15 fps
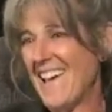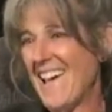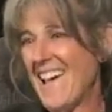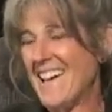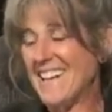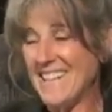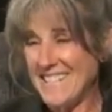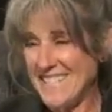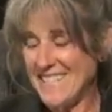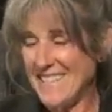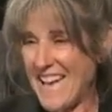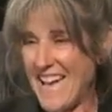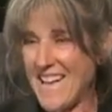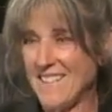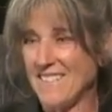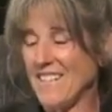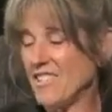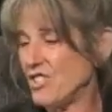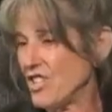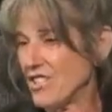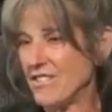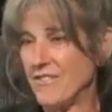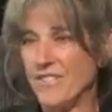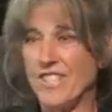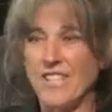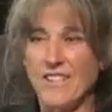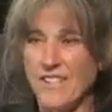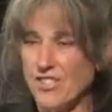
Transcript: And I did that, and I checked everything.